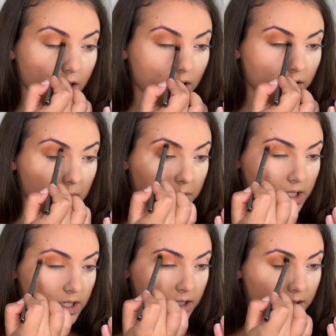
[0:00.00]
And I
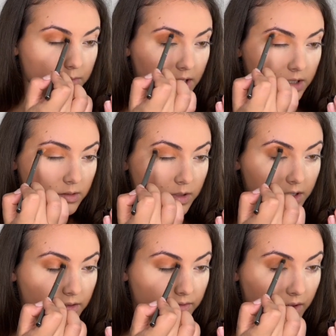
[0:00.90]
blend it
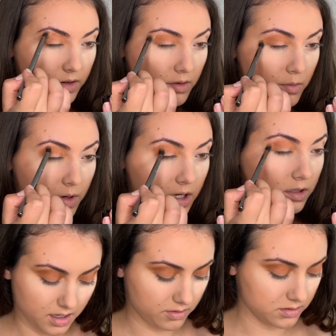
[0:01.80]
very well.
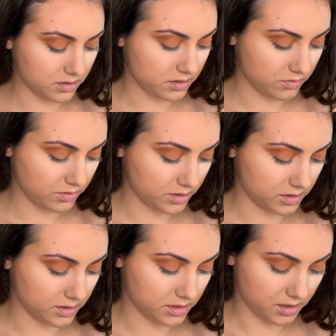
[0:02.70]
I will go with
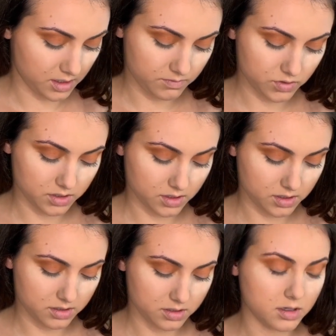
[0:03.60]
the same
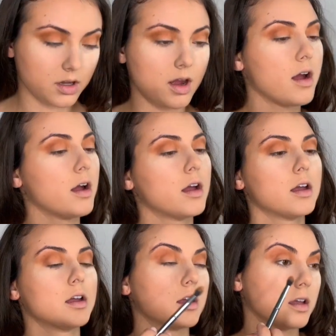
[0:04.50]
shades
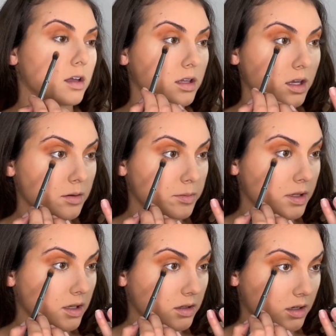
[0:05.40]
and I
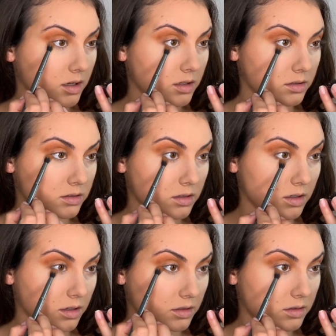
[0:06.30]
apply it under the
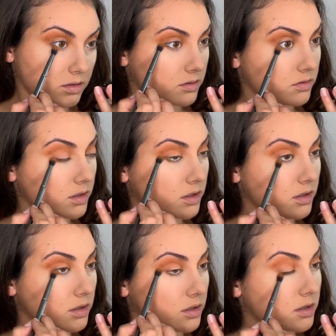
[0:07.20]
eyes, right
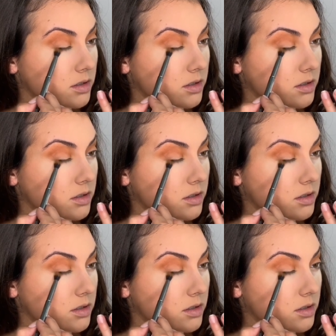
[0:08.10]
here.